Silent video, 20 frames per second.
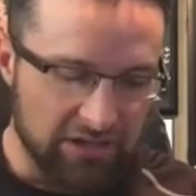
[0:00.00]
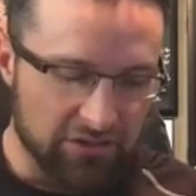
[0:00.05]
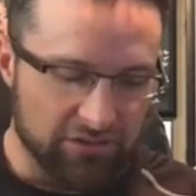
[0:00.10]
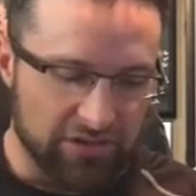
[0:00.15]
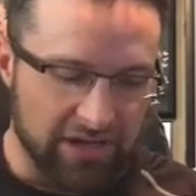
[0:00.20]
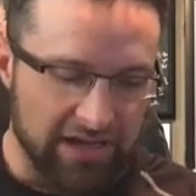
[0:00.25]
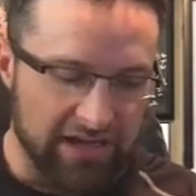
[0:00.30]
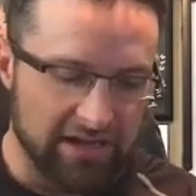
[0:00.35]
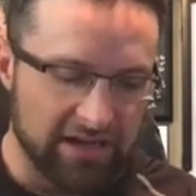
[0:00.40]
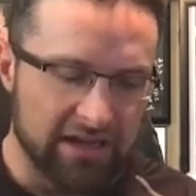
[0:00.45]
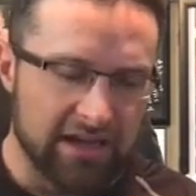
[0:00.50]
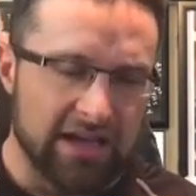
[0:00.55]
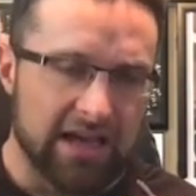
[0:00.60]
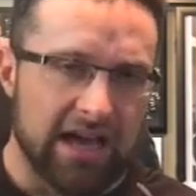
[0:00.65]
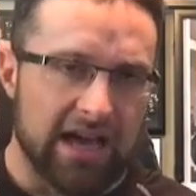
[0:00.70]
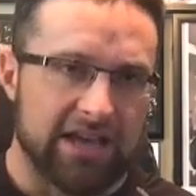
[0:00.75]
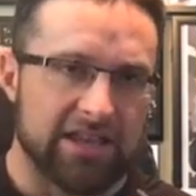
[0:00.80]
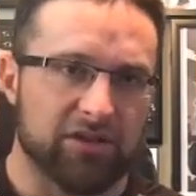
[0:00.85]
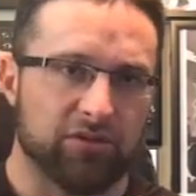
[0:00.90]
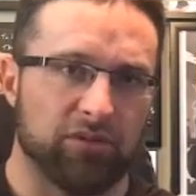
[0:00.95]
Okay,
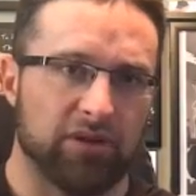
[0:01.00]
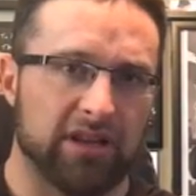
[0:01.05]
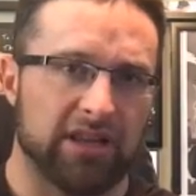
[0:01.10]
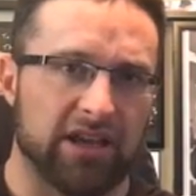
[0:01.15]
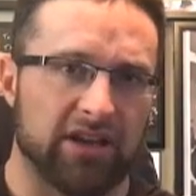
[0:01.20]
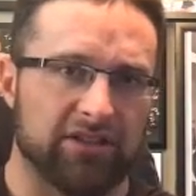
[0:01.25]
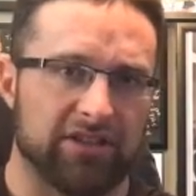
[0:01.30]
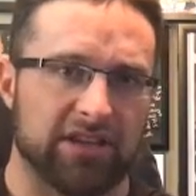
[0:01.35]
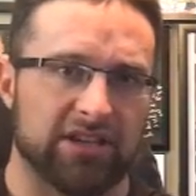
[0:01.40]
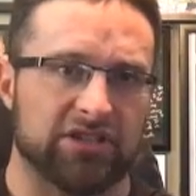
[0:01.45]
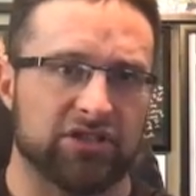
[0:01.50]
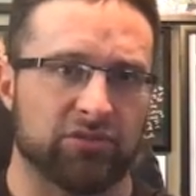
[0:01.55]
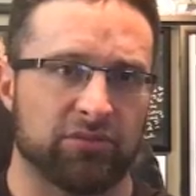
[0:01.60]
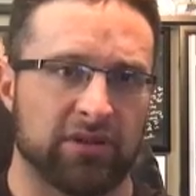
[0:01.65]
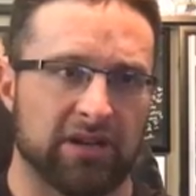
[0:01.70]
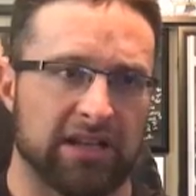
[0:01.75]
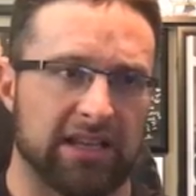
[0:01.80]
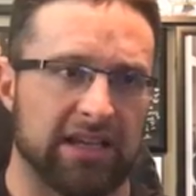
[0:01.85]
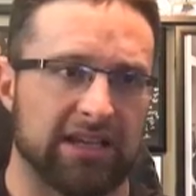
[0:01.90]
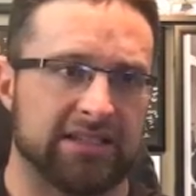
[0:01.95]
I think one of the other things to
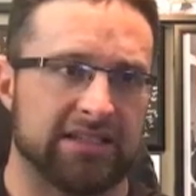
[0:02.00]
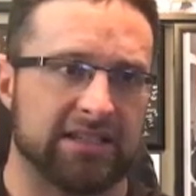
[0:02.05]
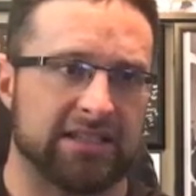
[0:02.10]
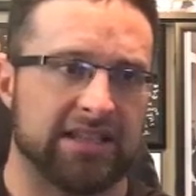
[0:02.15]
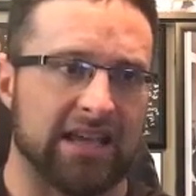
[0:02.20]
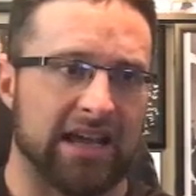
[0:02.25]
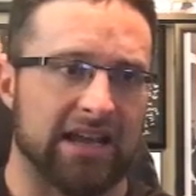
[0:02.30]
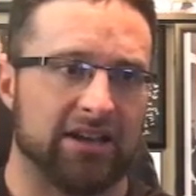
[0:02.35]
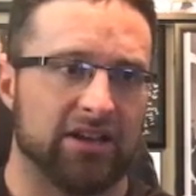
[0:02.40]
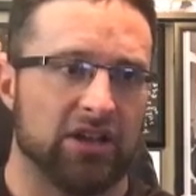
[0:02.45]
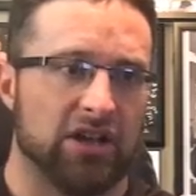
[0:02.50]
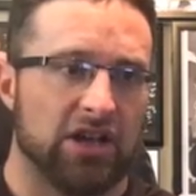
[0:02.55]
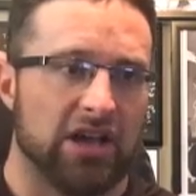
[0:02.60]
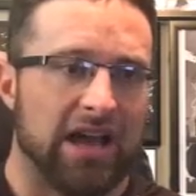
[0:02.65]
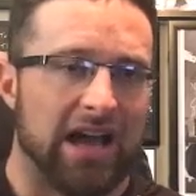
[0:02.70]
realize is that